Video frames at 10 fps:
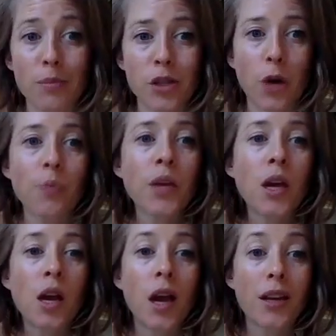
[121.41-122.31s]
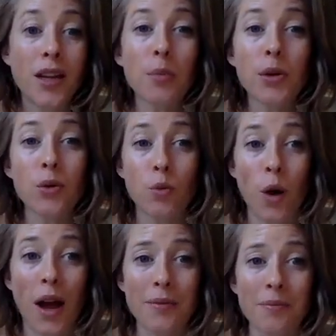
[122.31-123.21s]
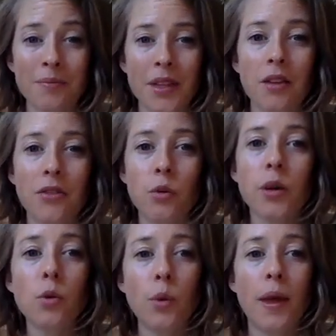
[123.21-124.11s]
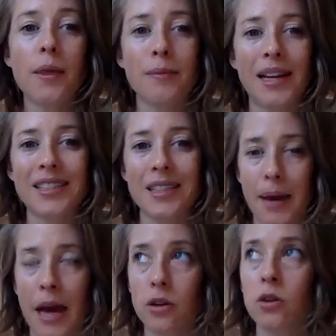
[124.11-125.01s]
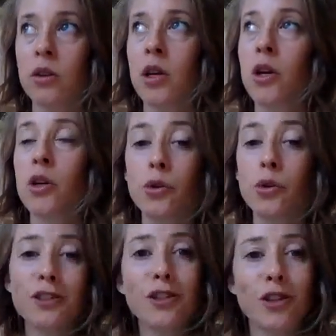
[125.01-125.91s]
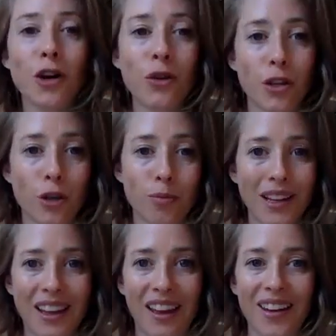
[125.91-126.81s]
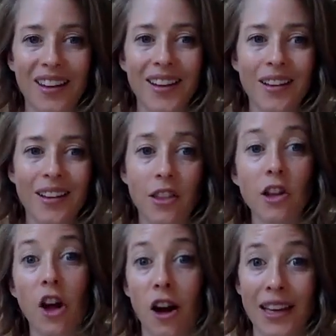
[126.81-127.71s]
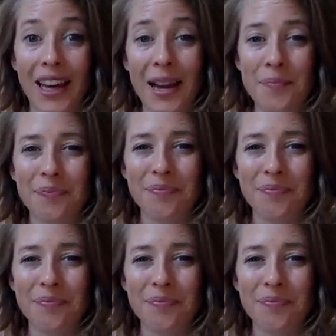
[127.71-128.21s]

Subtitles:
So number 1, if you want to win the mindset battle, you need to know that you're playing the long game.